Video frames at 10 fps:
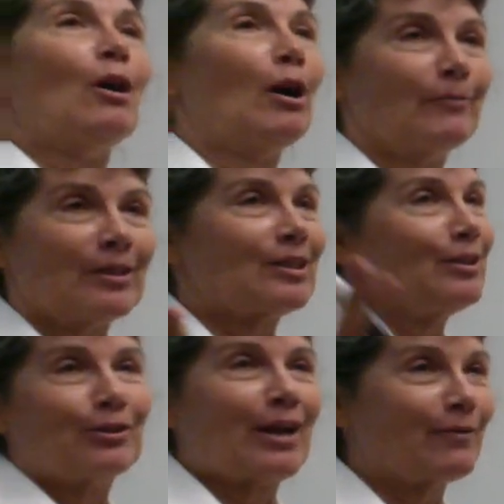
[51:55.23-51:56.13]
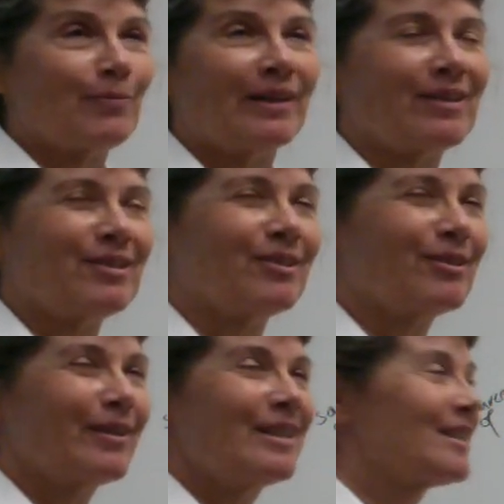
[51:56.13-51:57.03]
obviously, you don't have to balance your
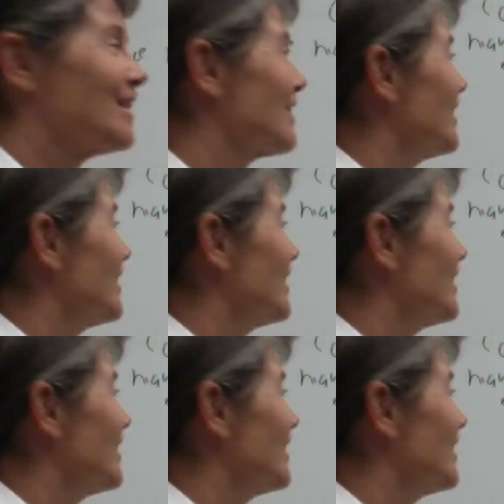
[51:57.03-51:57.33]
equations